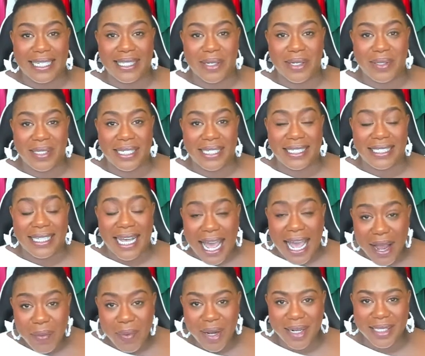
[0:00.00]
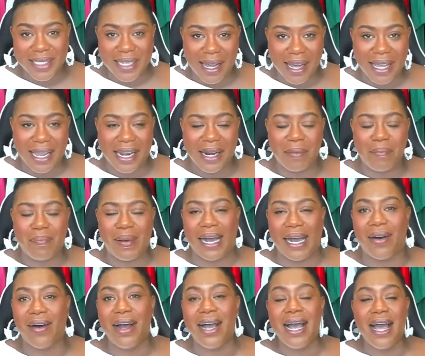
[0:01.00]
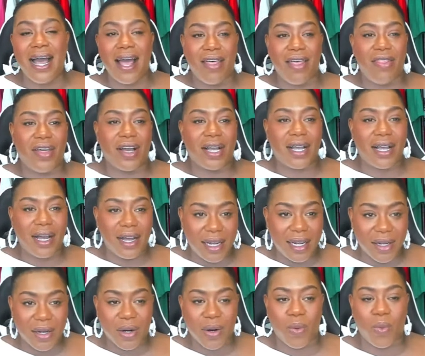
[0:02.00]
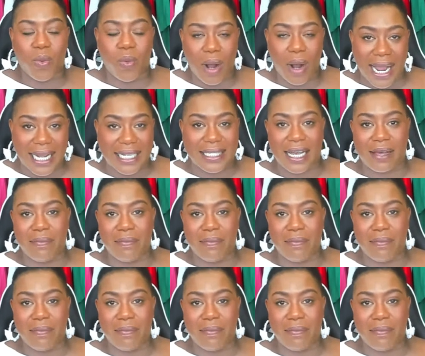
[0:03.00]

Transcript: So today we are talking about the color white.